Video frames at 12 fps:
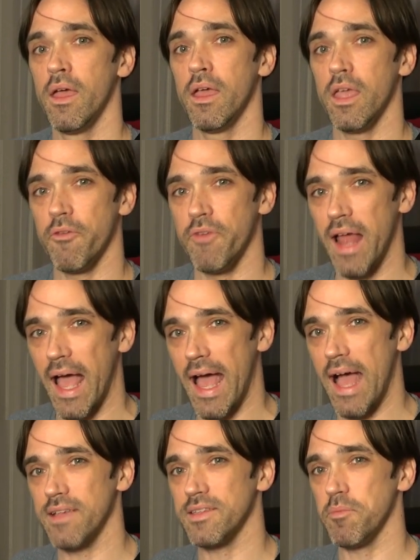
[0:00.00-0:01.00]
If it
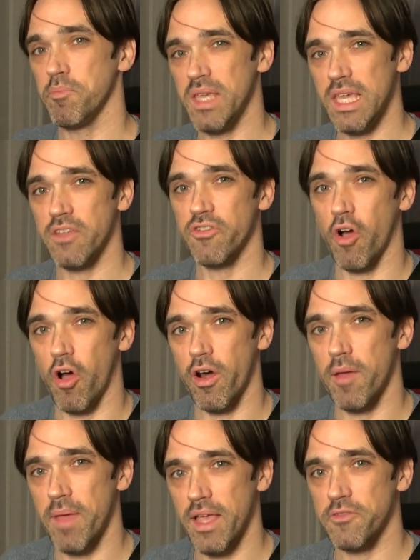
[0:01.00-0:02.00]
has a peak to
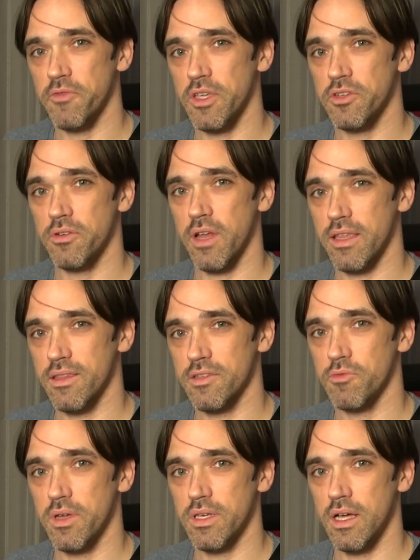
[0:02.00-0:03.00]
RMS feature like this
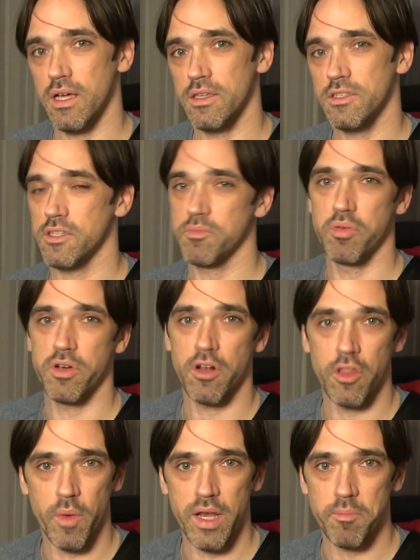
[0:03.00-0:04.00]
one does, just put it all
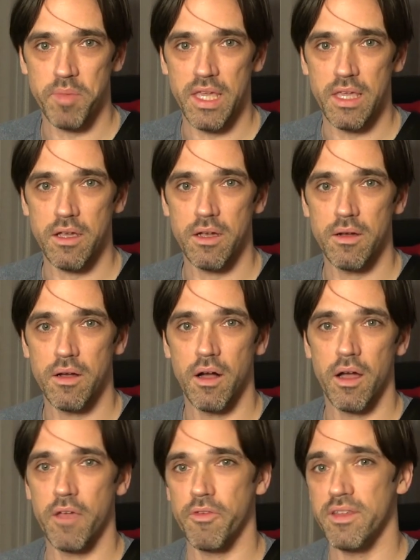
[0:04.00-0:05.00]
the way to peak.
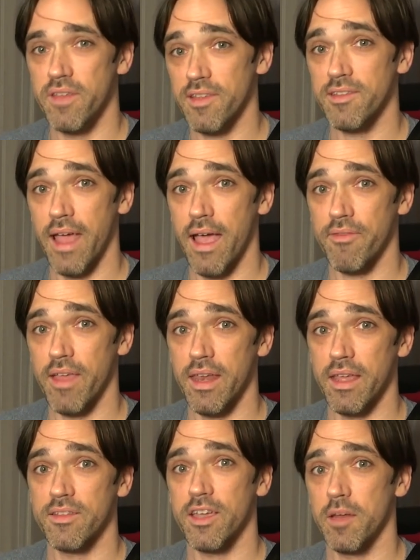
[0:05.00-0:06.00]
If it doesn't have that,
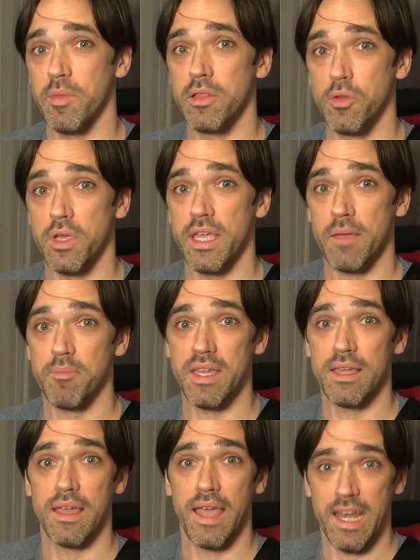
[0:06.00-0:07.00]
it's going to be looking at
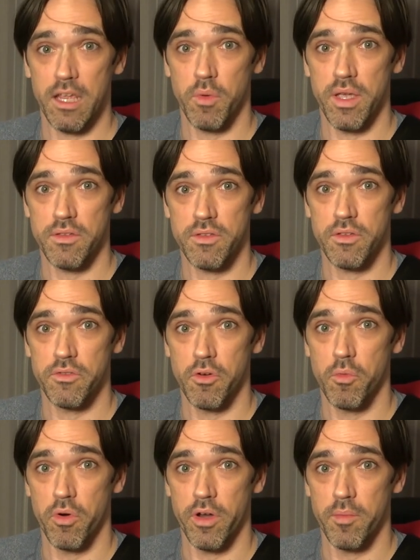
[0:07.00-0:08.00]
peak anyways, so don't
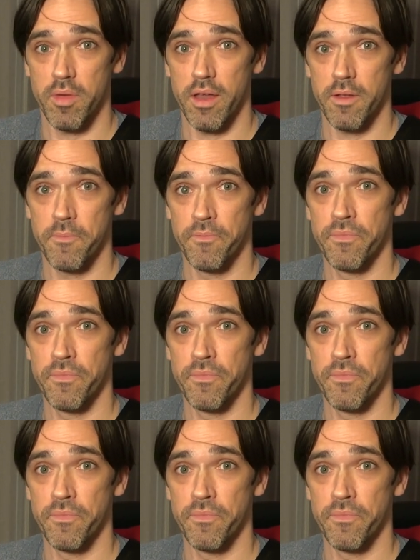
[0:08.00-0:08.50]
worry about it.